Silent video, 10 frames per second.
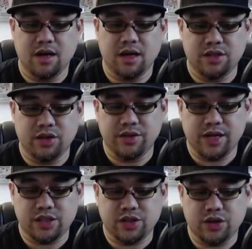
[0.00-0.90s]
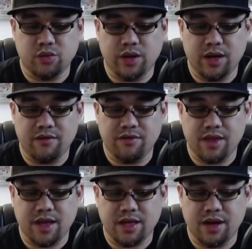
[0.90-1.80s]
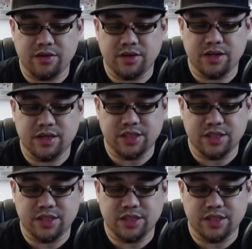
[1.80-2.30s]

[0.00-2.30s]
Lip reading: Until your next turn, whenever that character is